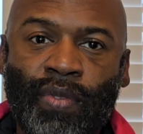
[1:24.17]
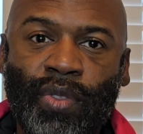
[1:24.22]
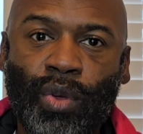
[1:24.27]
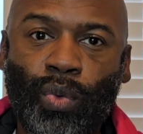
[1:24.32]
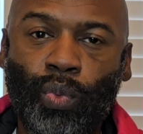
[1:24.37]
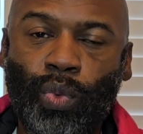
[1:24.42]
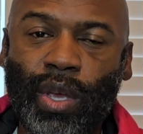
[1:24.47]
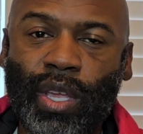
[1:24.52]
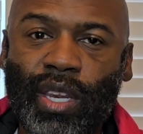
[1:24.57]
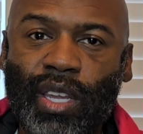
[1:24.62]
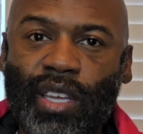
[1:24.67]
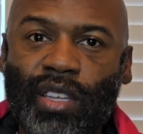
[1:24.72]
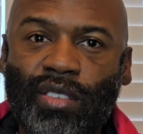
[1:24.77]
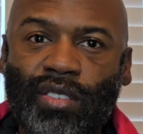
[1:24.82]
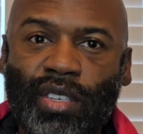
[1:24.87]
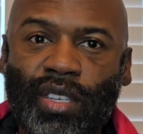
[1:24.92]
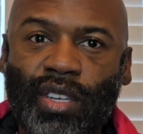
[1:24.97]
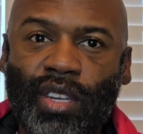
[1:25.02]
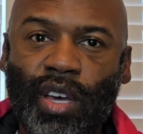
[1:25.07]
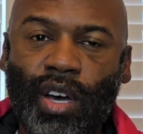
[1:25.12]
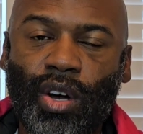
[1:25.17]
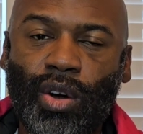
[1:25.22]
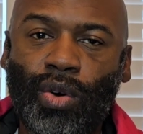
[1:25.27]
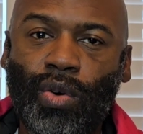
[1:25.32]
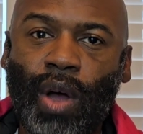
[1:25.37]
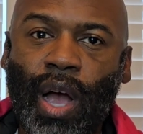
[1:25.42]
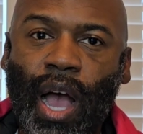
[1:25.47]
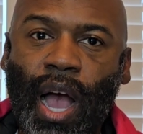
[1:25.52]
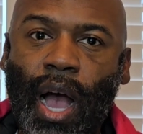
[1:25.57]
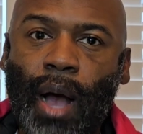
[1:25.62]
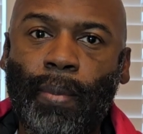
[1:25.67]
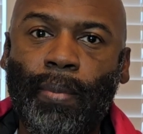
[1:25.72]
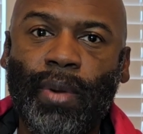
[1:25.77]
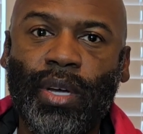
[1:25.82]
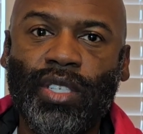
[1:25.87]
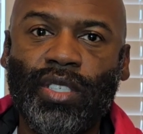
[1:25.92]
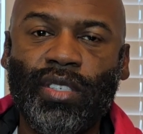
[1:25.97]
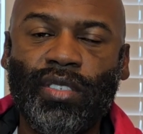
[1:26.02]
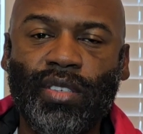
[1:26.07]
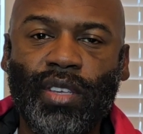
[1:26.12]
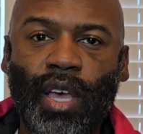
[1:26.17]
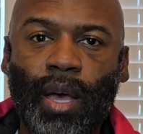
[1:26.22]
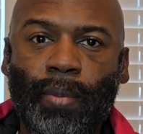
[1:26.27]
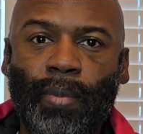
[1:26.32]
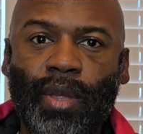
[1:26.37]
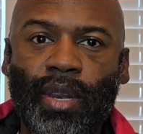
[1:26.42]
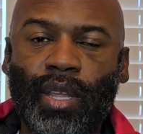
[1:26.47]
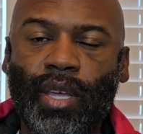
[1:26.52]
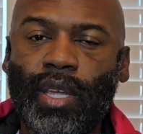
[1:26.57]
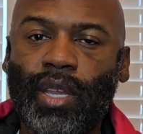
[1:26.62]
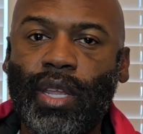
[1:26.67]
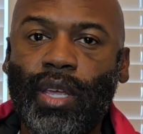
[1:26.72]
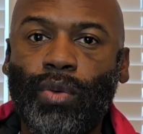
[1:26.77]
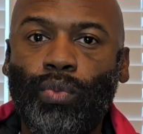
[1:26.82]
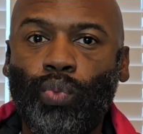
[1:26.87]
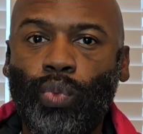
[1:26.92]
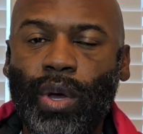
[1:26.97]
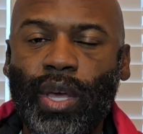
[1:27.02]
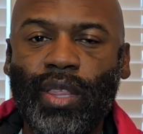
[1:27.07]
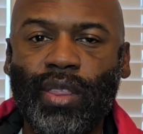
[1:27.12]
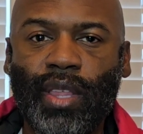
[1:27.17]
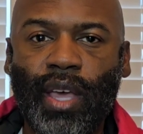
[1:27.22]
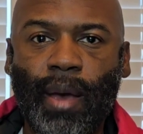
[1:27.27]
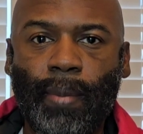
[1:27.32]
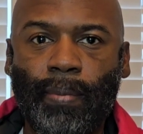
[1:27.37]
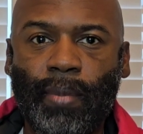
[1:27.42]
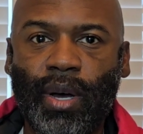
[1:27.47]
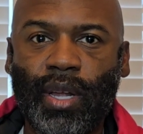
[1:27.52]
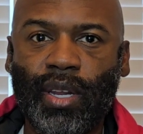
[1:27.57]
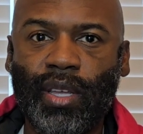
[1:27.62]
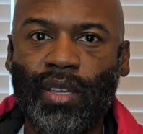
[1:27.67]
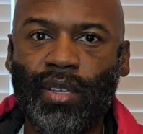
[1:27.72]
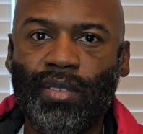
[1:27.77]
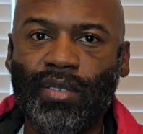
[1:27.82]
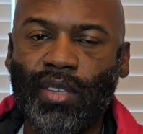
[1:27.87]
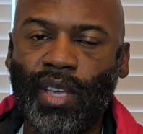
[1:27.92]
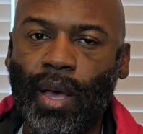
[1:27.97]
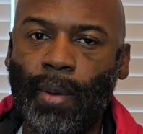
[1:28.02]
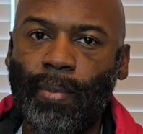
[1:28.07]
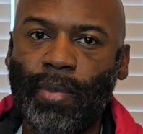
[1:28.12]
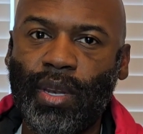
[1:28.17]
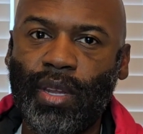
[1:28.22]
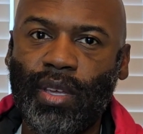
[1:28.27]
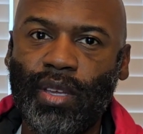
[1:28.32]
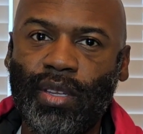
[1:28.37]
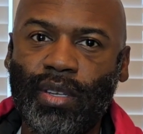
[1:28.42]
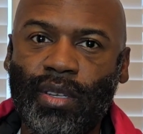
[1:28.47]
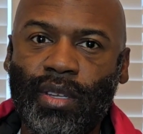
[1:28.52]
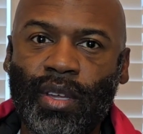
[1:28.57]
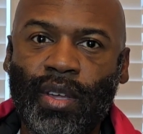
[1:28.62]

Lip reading: We need to know how much is coming in and when that money is coming in.